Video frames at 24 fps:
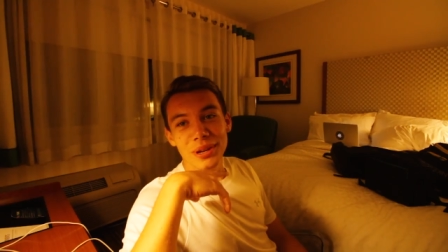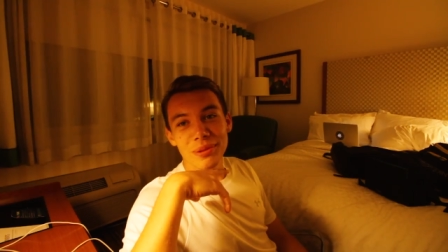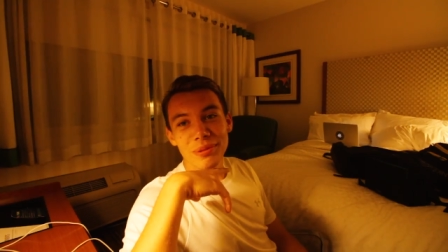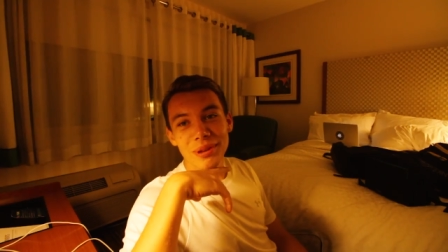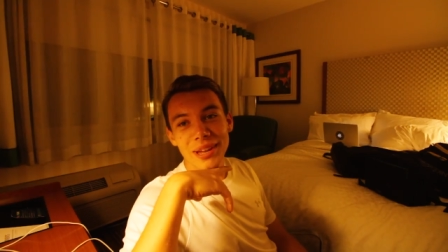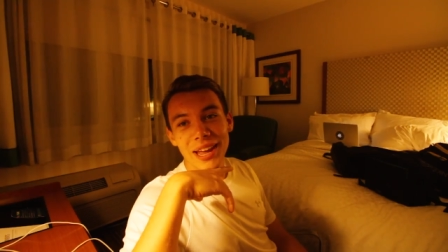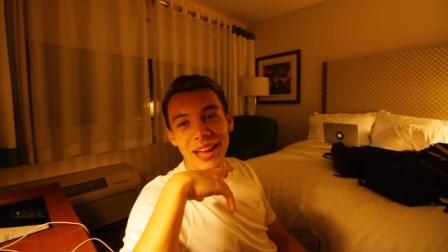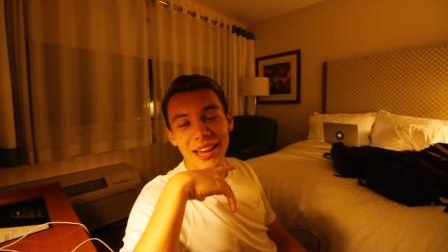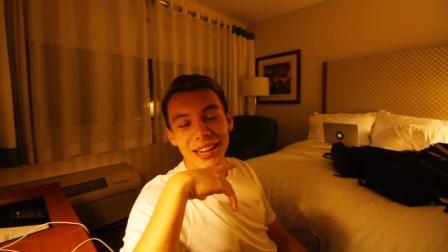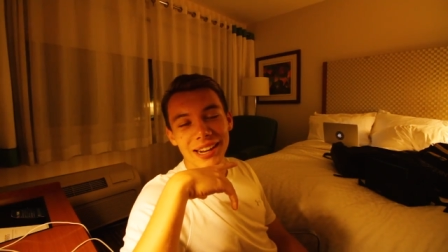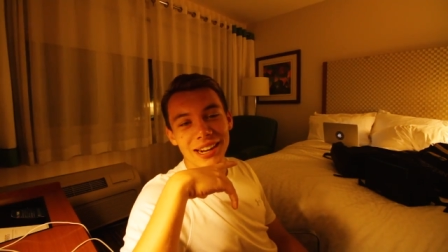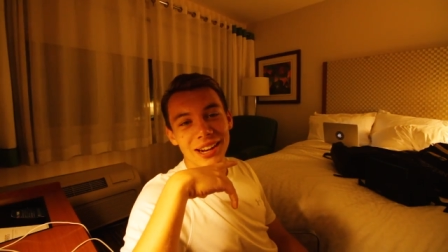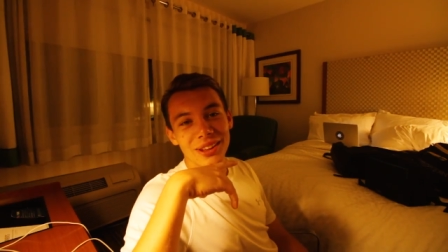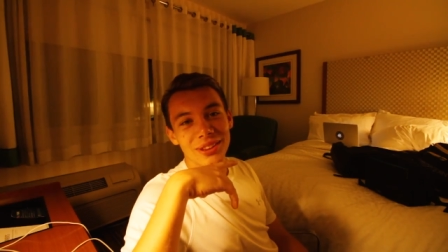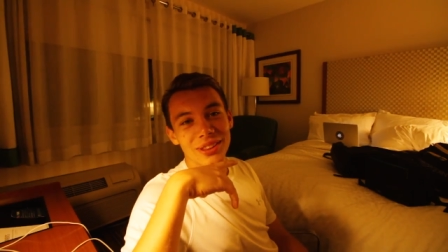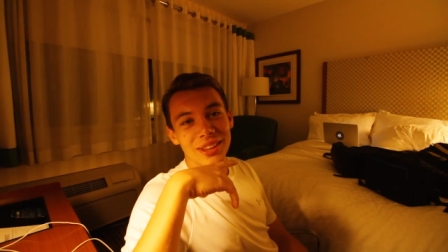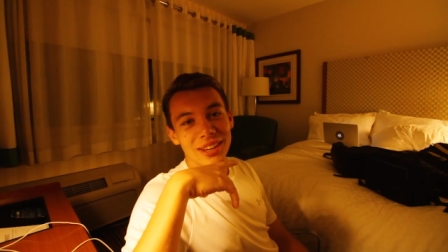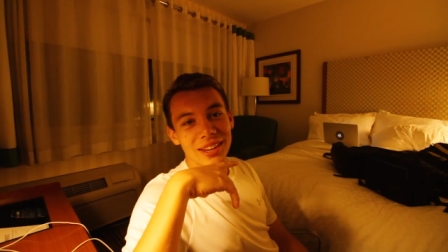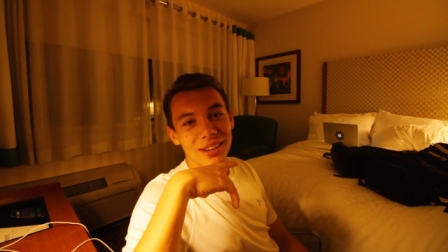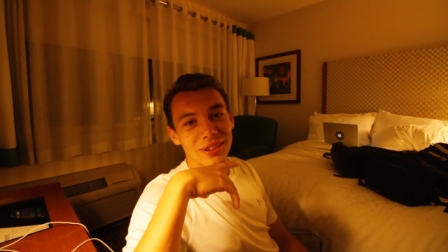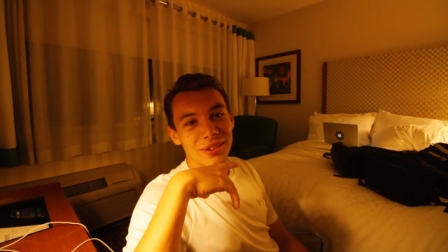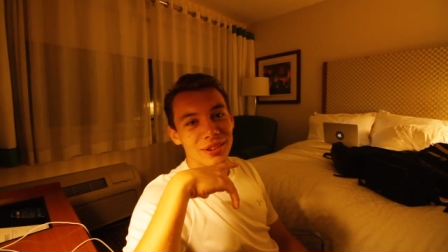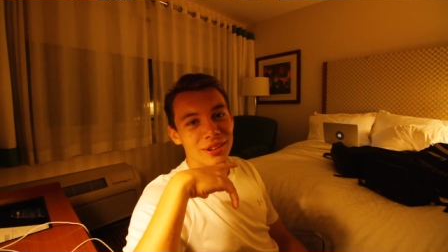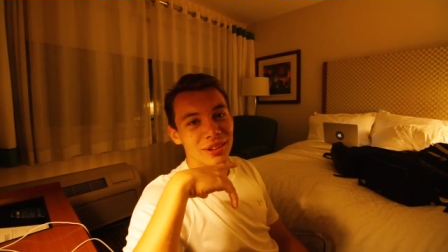We're going to be hanging out
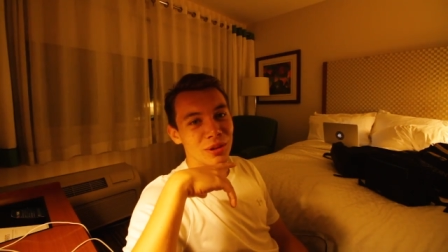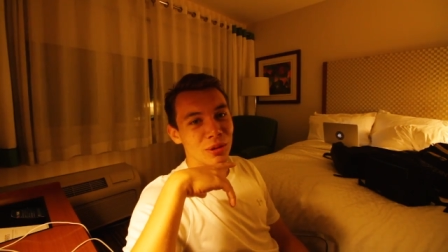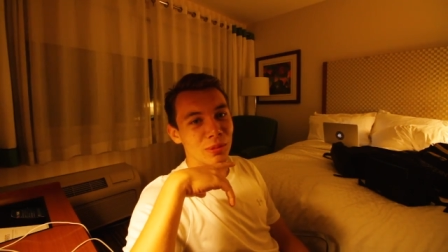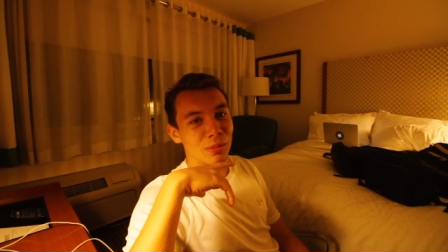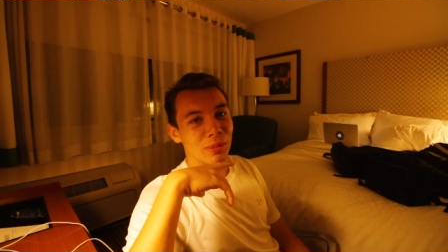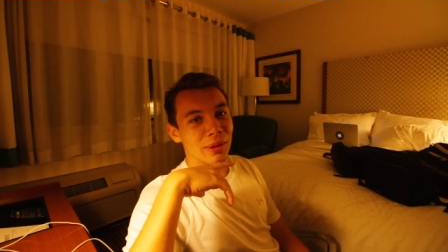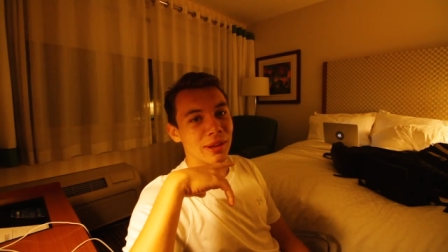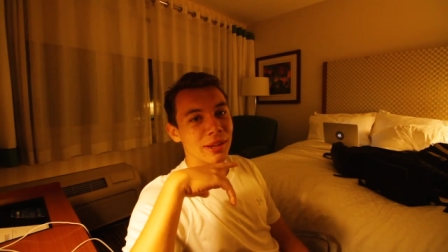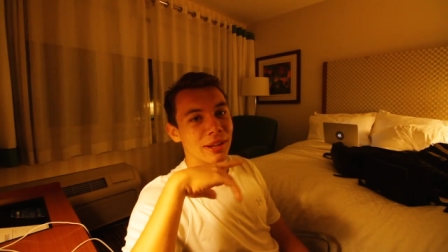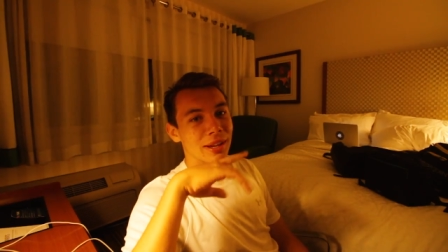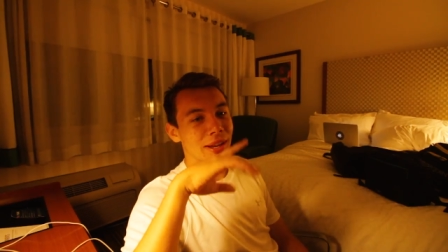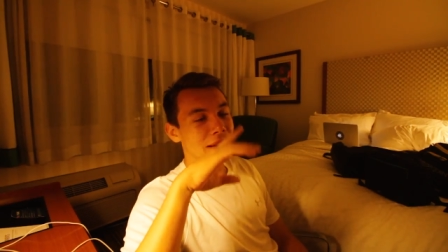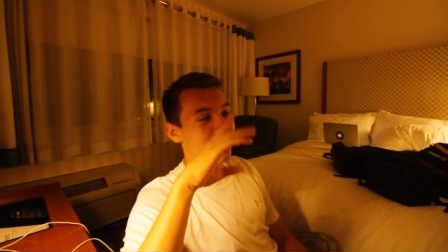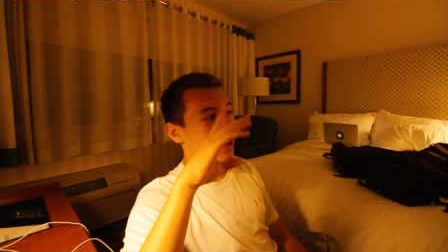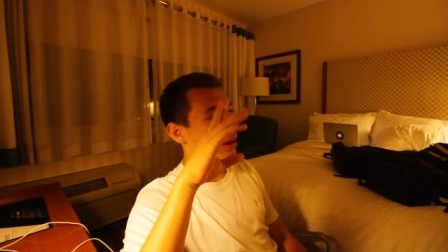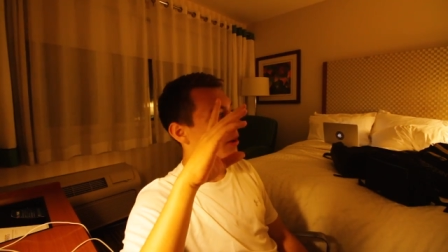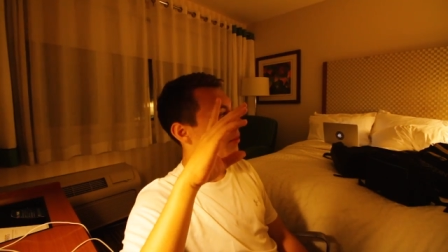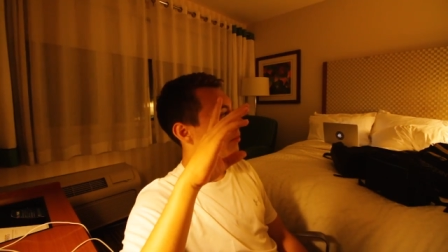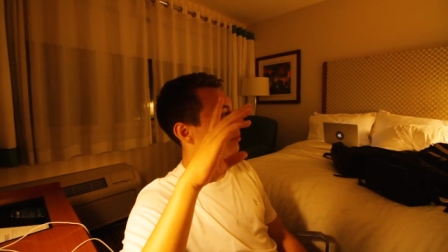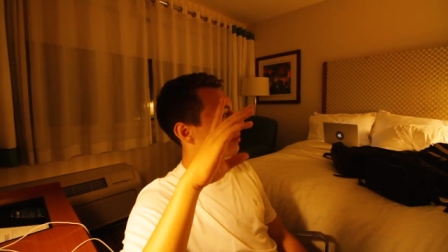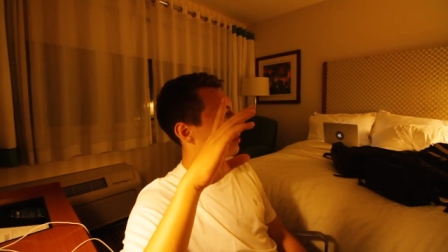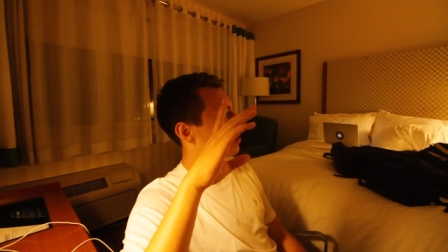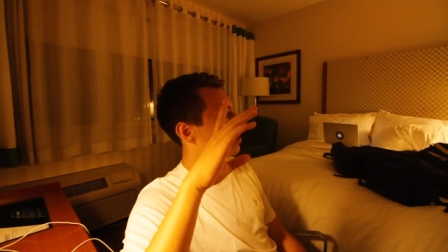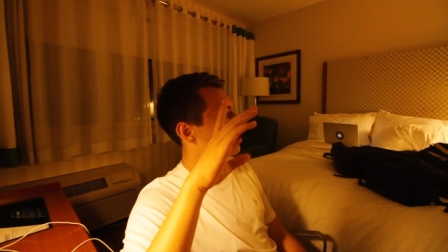there a little bit
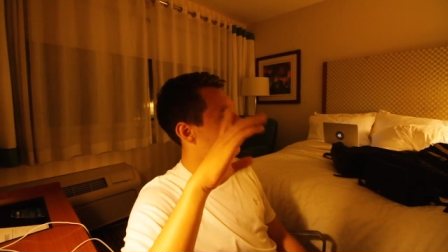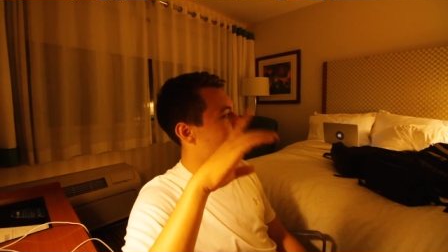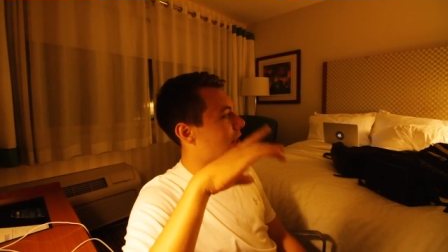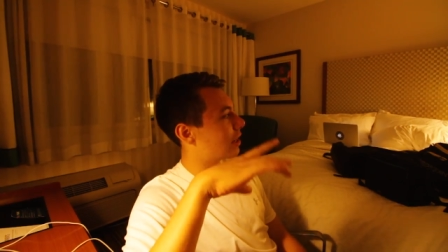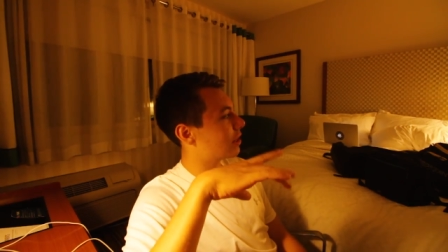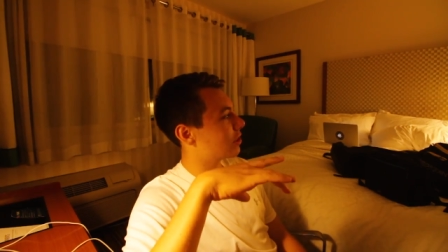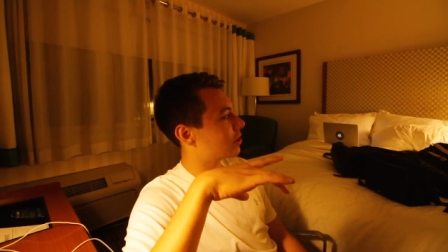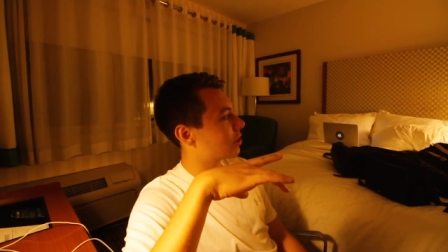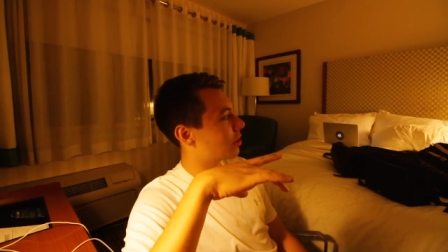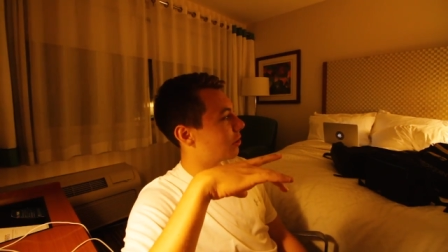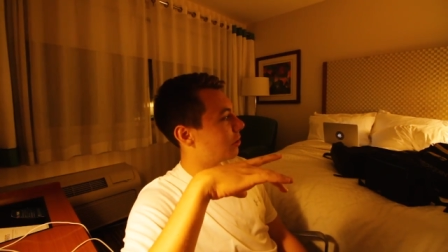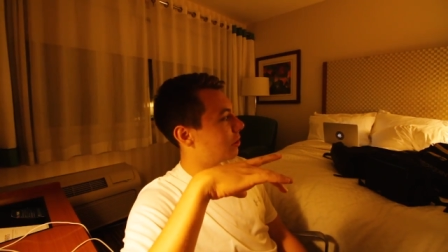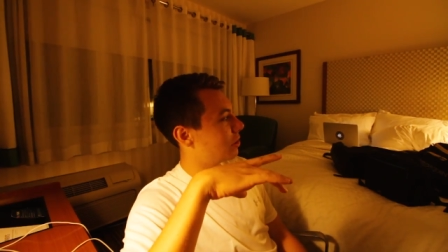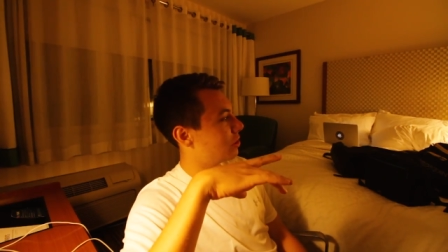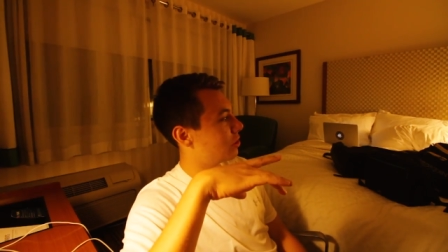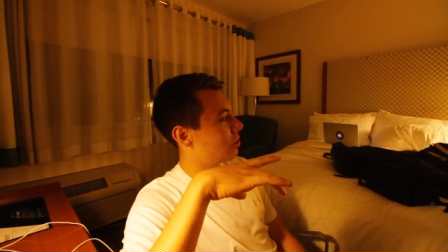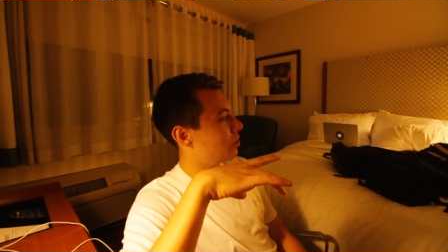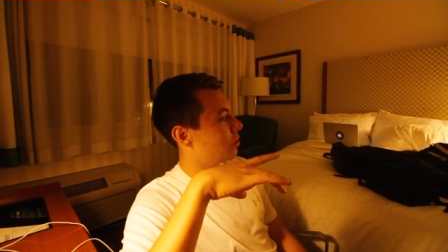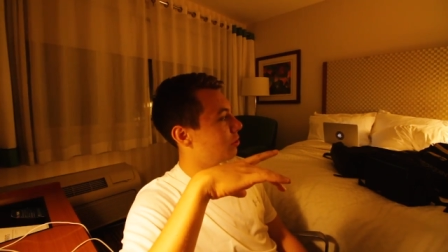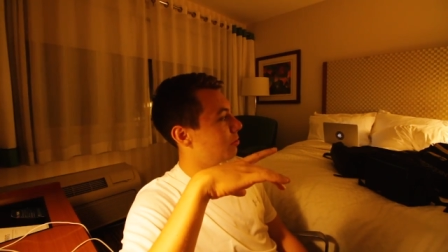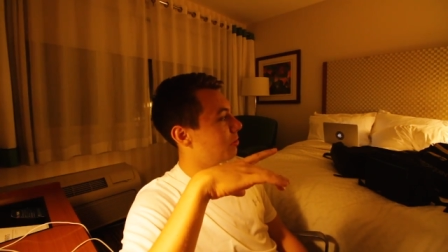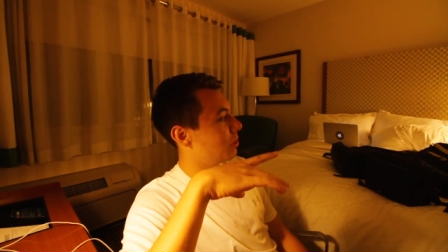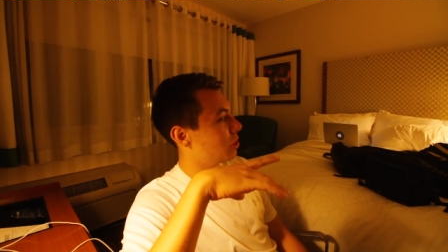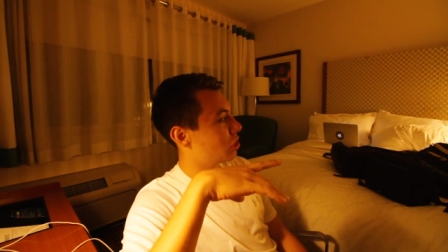because um, Tyler's going
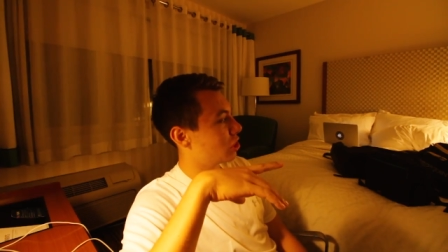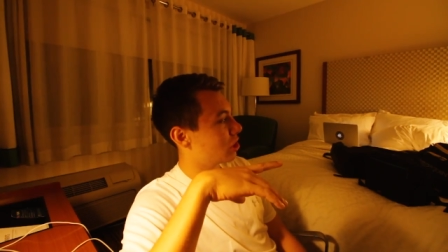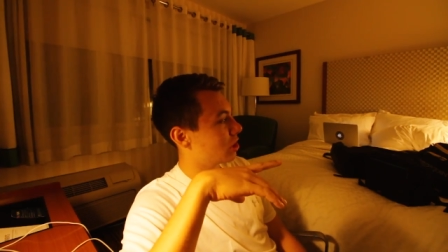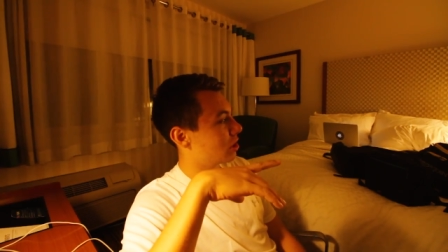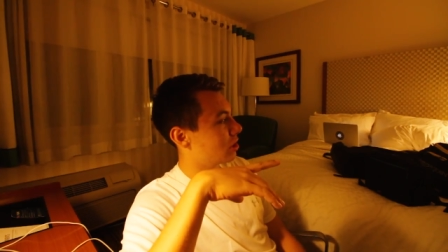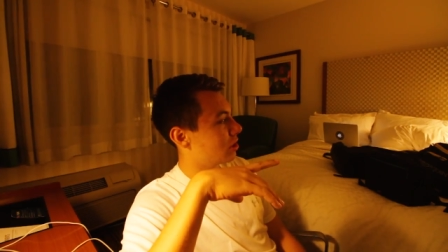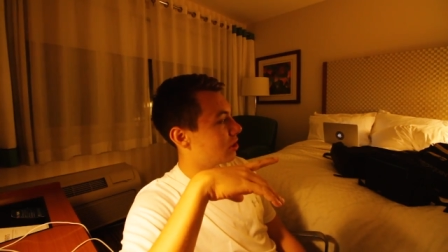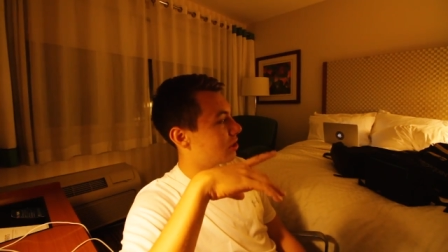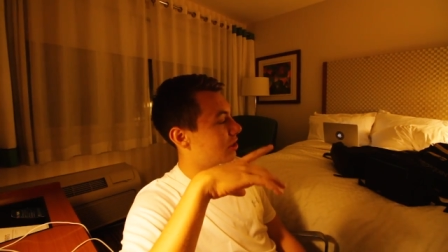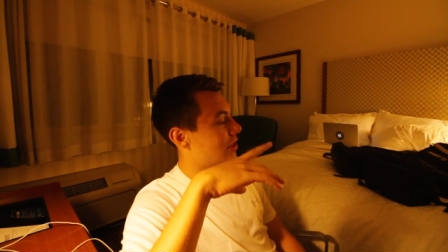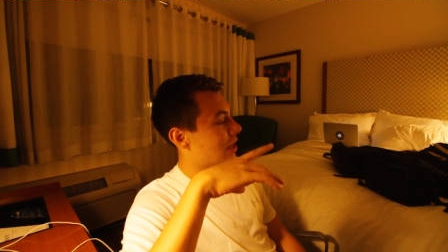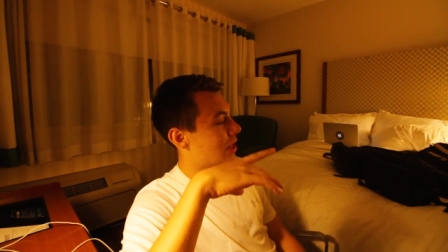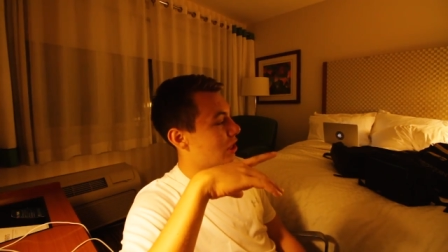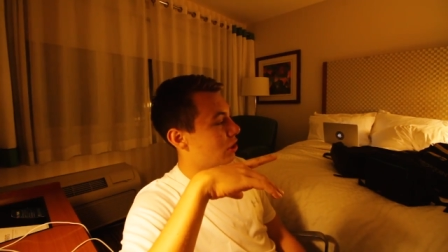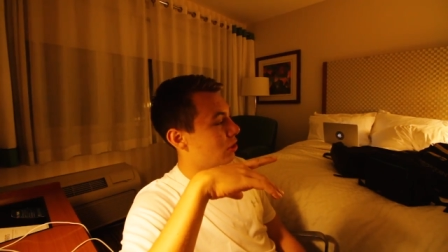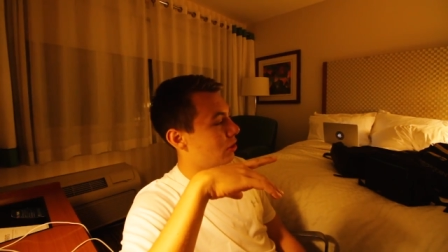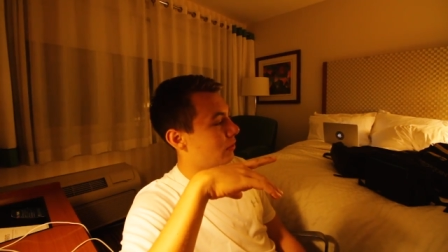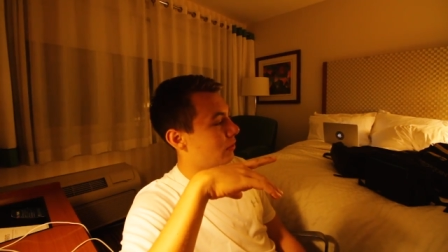to Michigan State